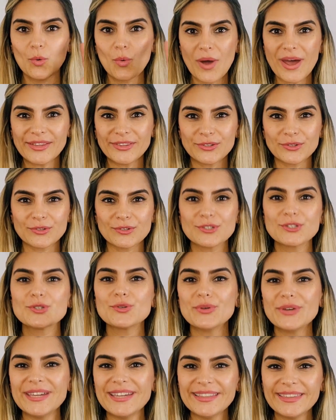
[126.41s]
4.
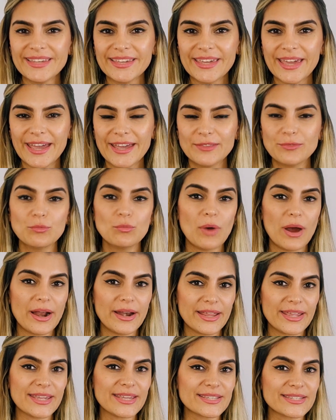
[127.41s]
To indicate what